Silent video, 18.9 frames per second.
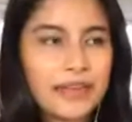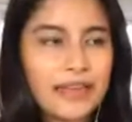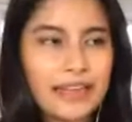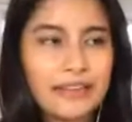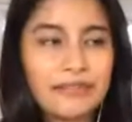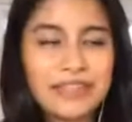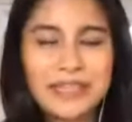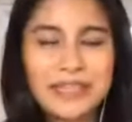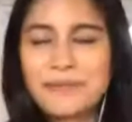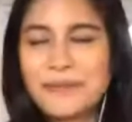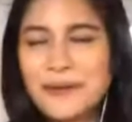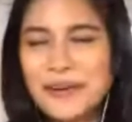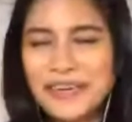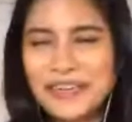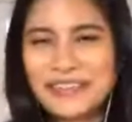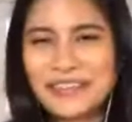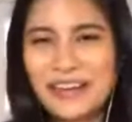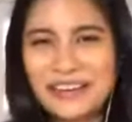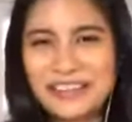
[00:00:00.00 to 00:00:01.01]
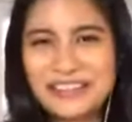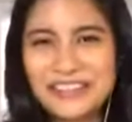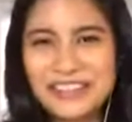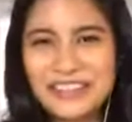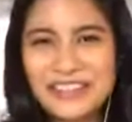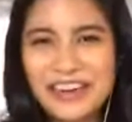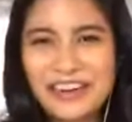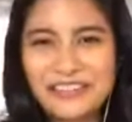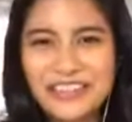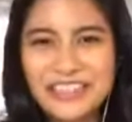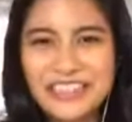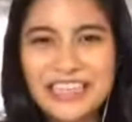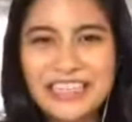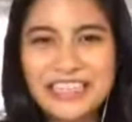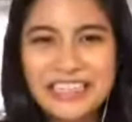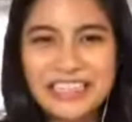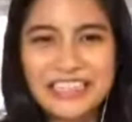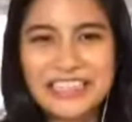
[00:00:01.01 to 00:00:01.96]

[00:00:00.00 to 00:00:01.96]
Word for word: It was a pretty long Twitter conversation.